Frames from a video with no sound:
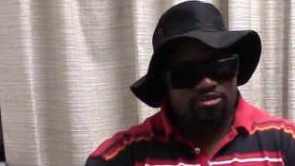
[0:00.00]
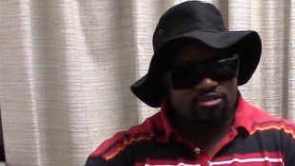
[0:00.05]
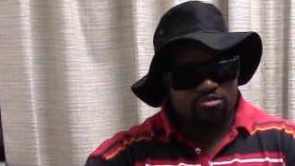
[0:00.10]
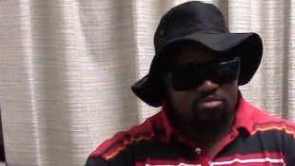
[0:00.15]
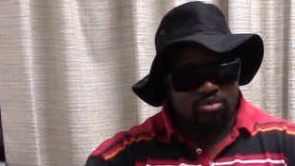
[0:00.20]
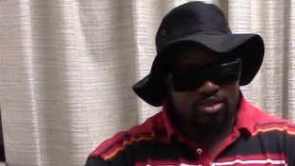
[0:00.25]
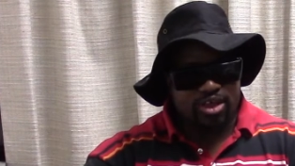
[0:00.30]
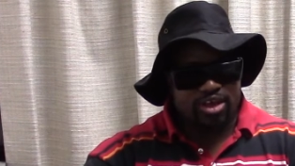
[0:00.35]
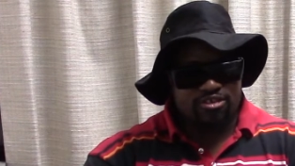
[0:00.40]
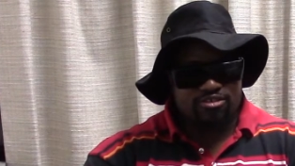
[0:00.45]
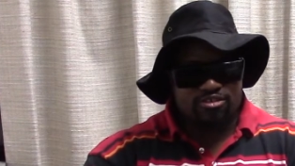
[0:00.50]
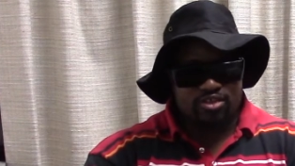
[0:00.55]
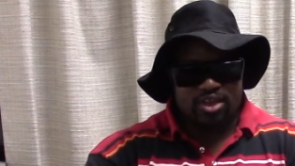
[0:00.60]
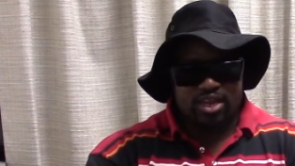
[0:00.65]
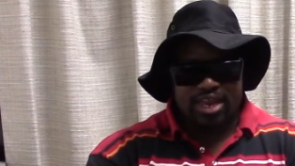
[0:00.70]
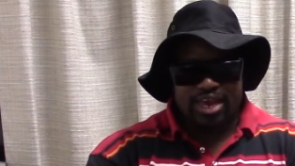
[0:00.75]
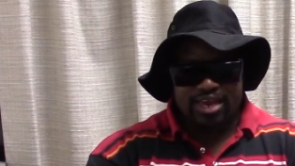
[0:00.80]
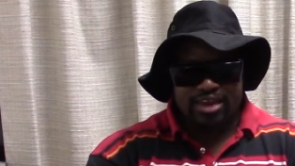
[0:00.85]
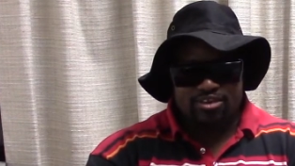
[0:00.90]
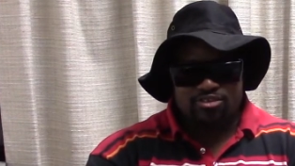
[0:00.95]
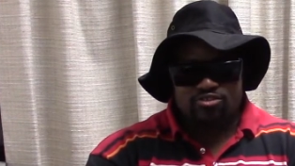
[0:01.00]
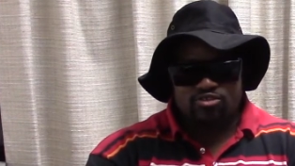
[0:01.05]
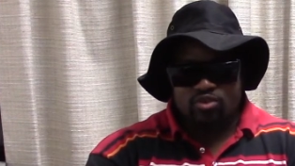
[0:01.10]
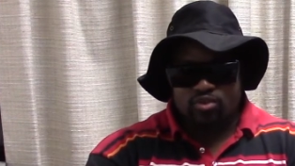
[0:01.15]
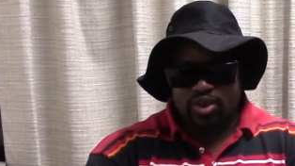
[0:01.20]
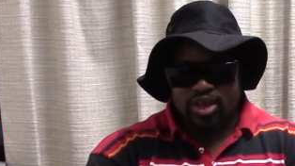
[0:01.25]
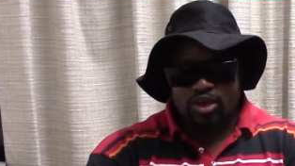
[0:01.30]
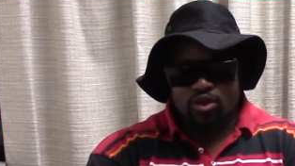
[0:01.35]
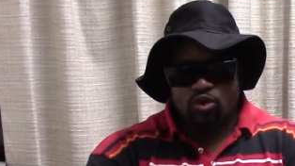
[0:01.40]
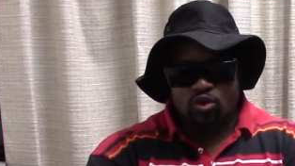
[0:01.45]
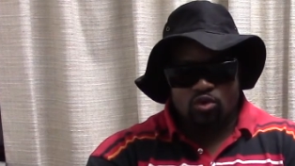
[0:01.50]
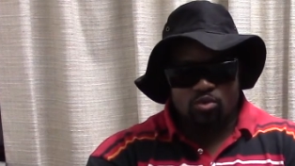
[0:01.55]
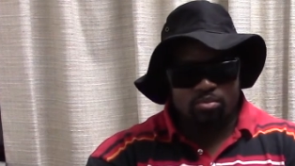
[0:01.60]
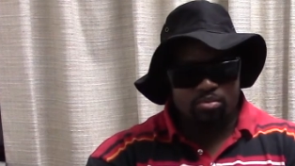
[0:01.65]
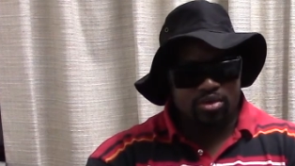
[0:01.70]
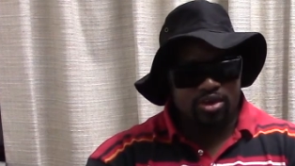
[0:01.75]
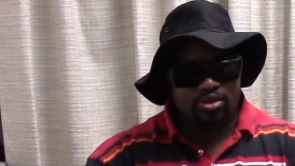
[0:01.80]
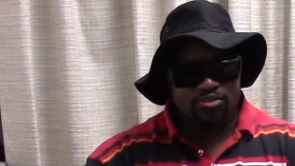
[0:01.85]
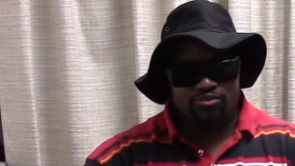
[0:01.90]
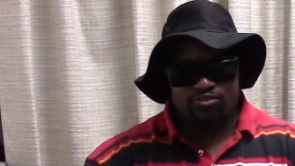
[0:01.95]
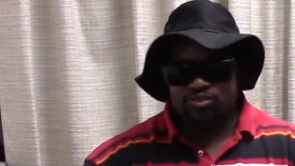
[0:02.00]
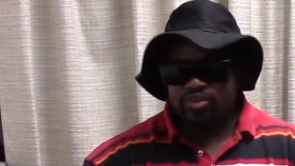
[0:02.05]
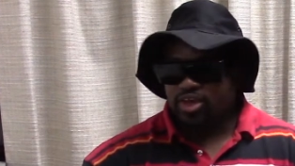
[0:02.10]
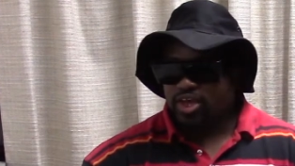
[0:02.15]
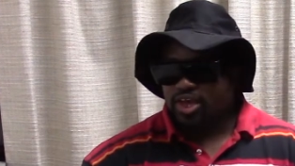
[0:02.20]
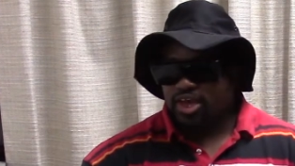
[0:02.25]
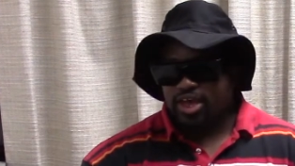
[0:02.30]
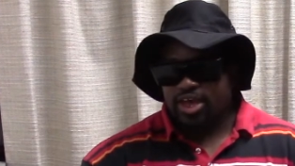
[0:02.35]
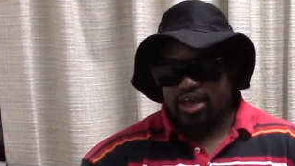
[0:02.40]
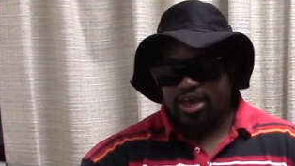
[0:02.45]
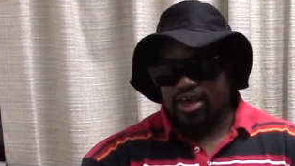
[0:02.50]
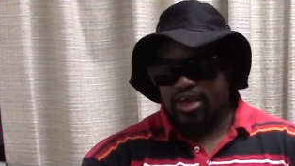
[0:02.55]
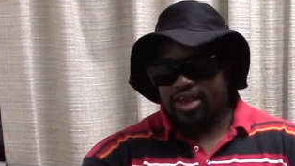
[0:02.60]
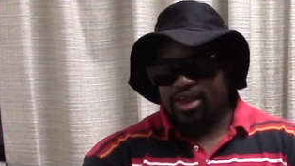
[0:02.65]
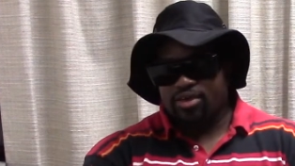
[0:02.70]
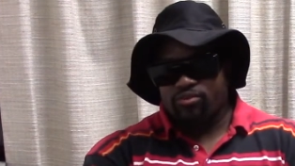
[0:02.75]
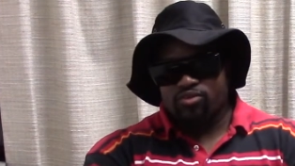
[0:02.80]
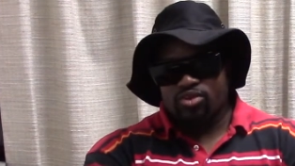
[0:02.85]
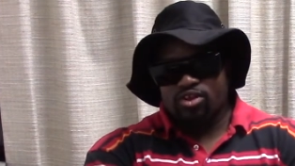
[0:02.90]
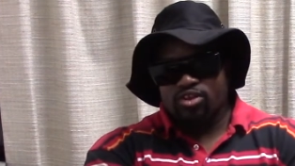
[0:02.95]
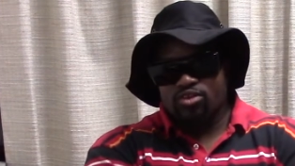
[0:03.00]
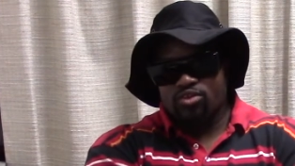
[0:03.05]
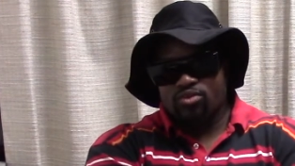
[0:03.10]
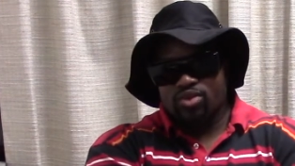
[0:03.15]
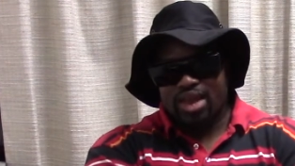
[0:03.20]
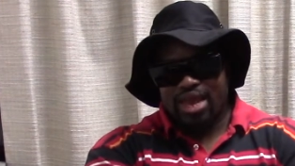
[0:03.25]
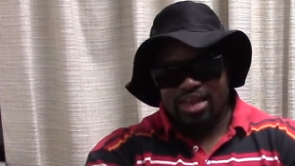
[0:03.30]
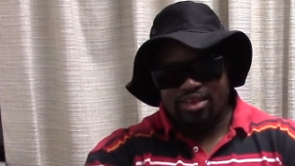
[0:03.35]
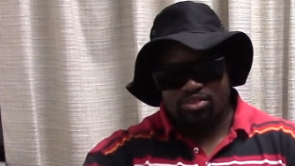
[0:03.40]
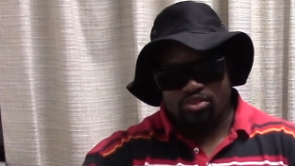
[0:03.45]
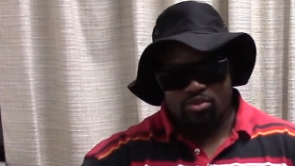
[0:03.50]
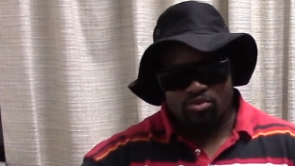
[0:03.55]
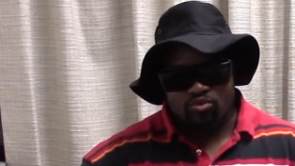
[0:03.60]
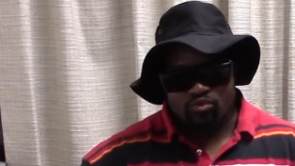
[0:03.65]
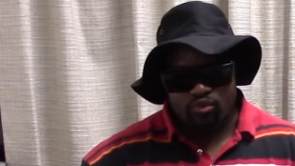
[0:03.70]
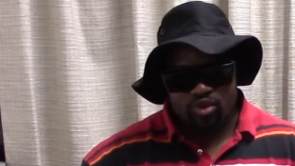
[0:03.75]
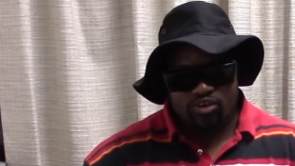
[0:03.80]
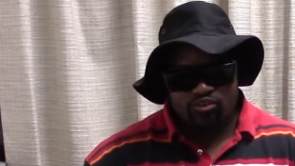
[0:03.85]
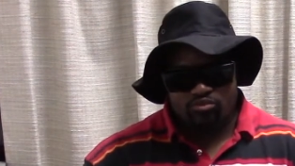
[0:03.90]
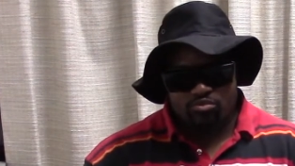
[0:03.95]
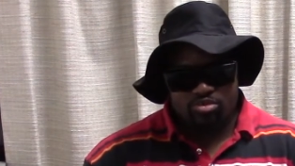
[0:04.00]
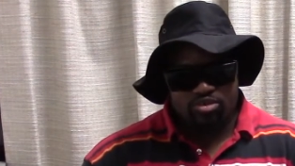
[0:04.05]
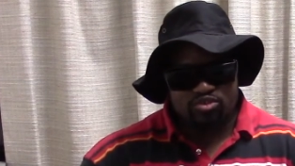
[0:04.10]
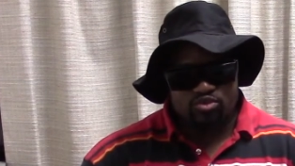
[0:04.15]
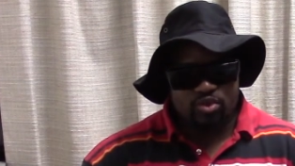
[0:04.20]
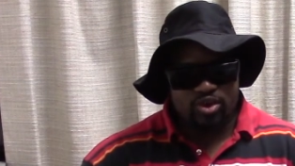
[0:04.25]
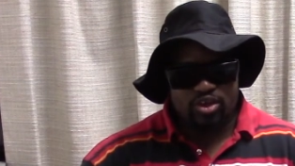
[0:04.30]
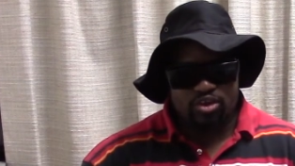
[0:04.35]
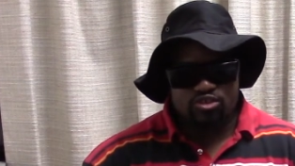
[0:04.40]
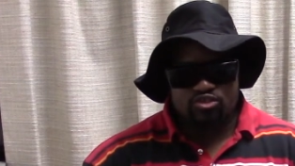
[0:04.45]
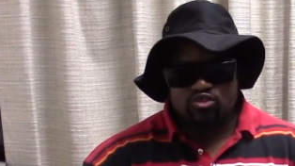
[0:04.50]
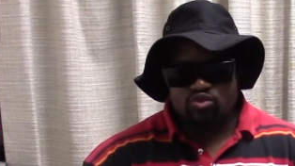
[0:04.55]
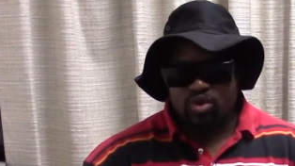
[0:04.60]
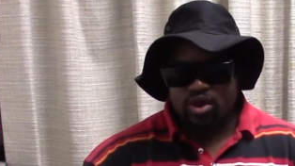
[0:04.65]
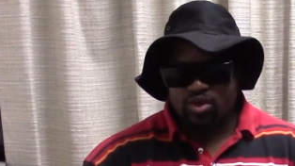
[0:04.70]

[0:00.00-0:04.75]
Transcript: is, but that's the latest on that whole beef. And I really don't like the rift between the two.